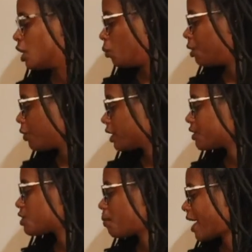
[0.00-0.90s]
We put a
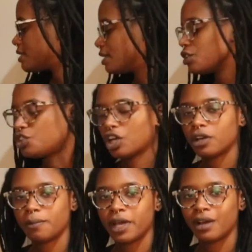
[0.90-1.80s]
spicy
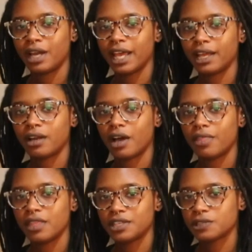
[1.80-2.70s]
jerk marinade
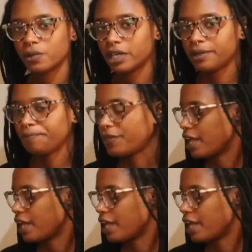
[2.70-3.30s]
on this one,